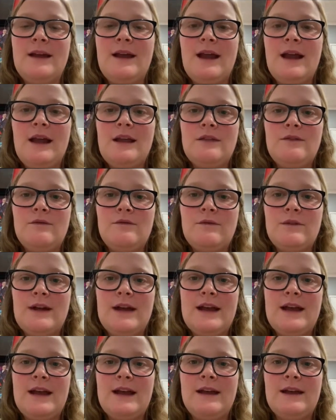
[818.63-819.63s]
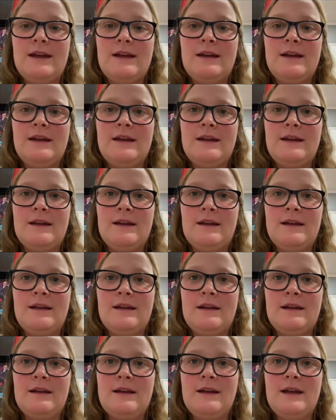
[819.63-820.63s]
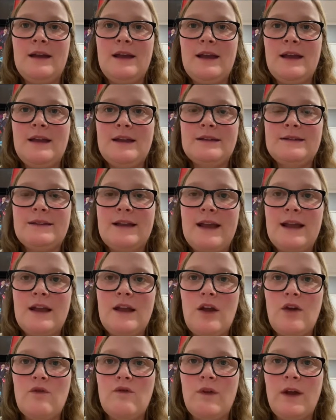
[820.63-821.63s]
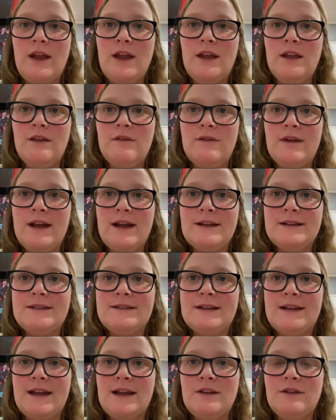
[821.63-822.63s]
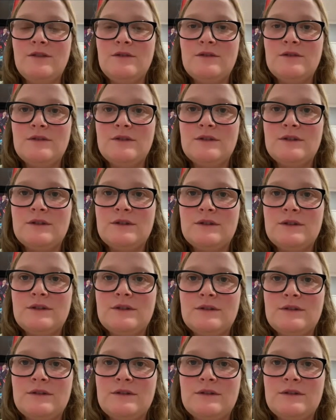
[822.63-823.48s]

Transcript: And the rare is a regular rare Zangoose.